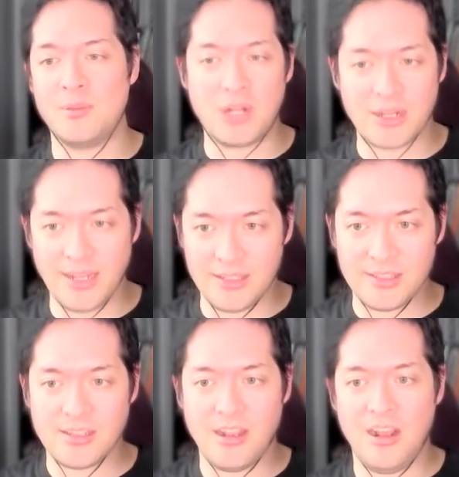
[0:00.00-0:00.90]

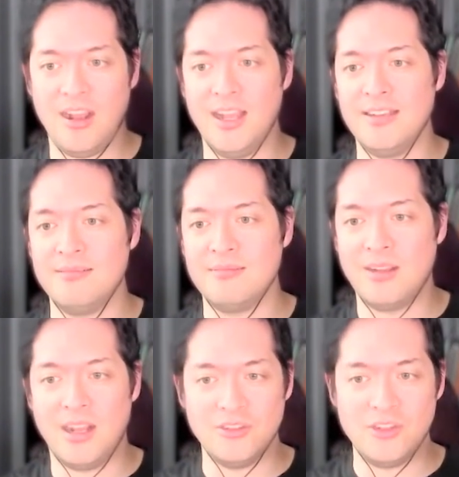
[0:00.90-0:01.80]
markets on
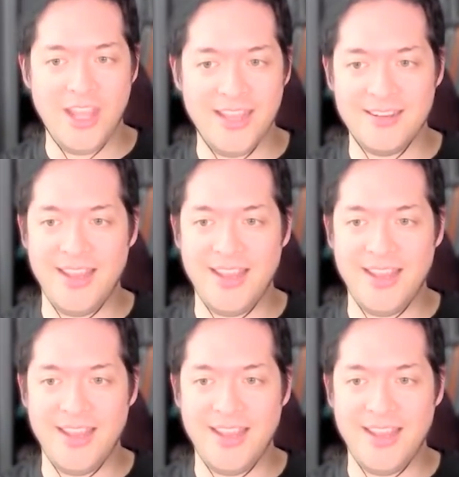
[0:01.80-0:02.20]
chain.